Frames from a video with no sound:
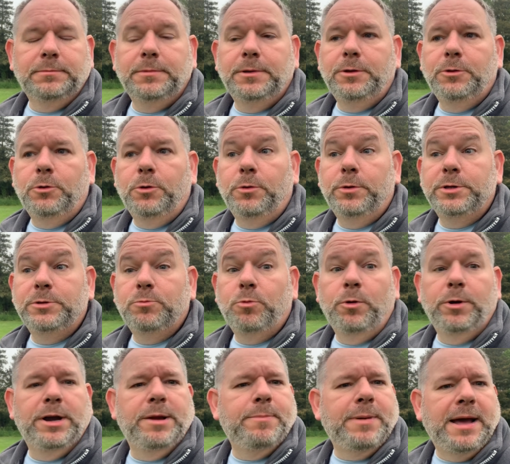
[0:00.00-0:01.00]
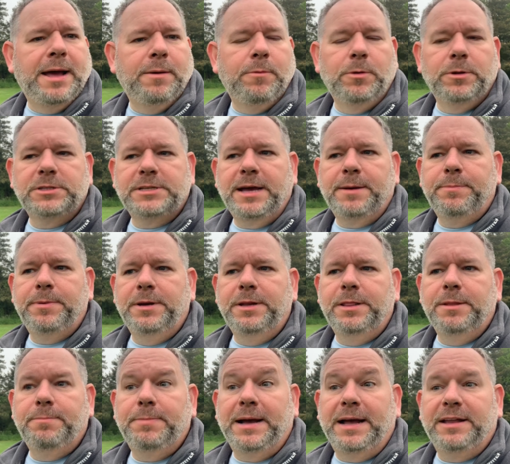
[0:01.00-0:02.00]
You're always worrying about what's happened in
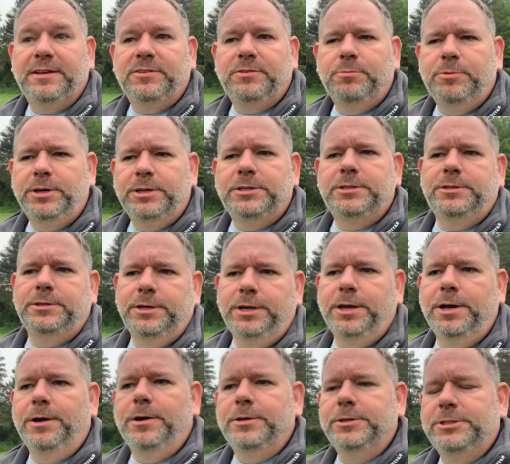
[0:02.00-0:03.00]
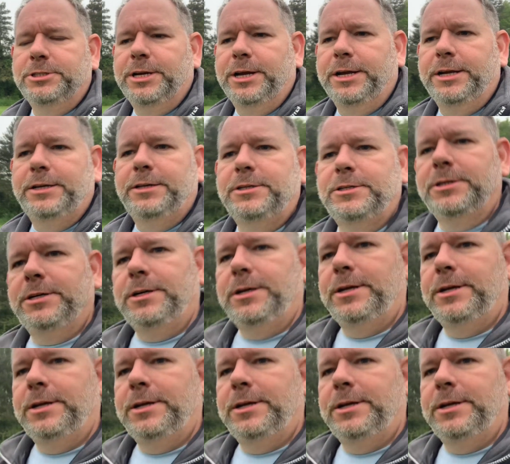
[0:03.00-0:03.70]
the past, which you can't change.